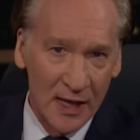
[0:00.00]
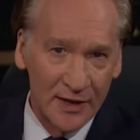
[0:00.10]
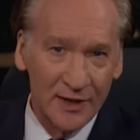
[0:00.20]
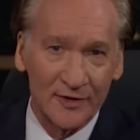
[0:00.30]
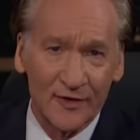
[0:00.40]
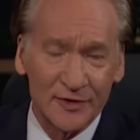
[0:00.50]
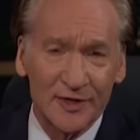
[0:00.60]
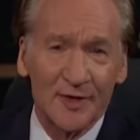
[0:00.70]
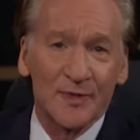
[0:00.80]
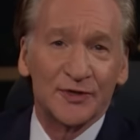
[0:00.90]
The
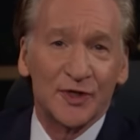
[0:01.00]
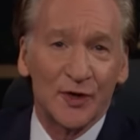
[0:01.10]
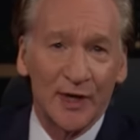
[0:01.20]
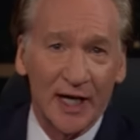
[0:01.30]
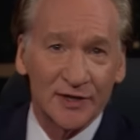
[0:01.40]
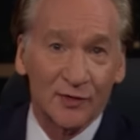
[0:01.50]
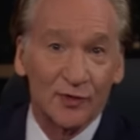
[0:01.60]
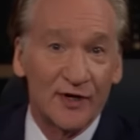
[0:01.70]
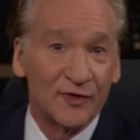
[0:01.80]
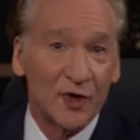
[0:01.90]
University of Missouri has a
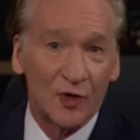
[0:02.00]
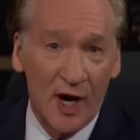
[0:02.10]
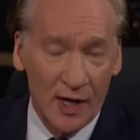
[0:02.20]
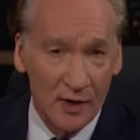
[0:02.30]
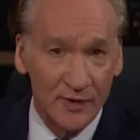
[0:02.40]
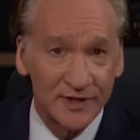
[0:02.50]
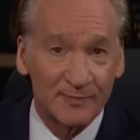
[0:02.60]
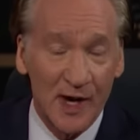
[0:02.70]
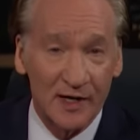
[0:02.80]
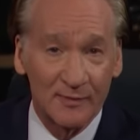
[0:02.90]
river grotto
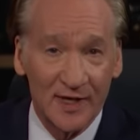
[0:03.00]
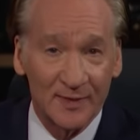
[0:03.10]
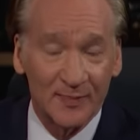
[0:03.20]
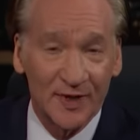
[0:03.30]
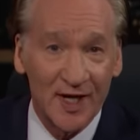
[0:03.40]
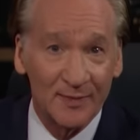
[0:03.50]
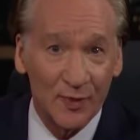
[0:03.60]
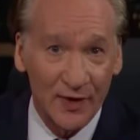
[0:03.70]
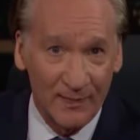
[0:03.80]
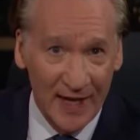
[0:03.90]
inspired by the
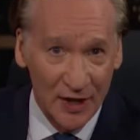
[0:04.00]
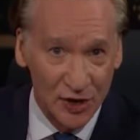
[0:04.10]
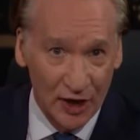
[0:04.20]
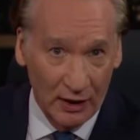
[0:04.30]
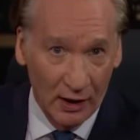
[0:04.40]
Playboy Mansion.